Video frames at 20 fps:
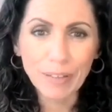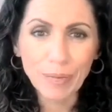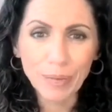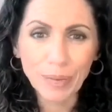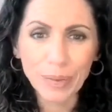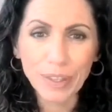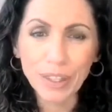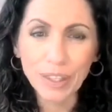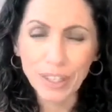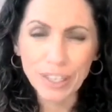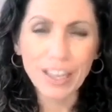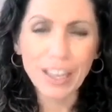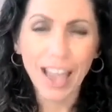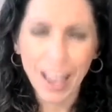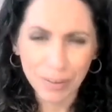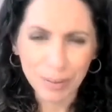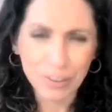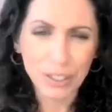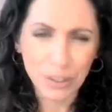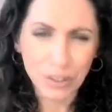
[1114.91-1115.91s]
you
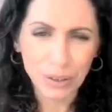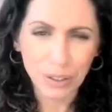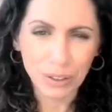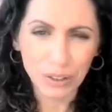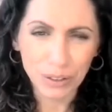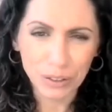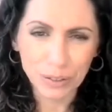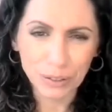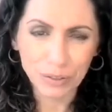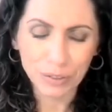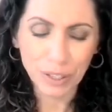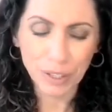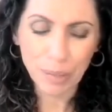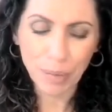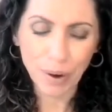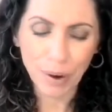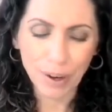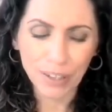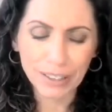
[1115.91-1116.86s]
have to do the gluten-free part.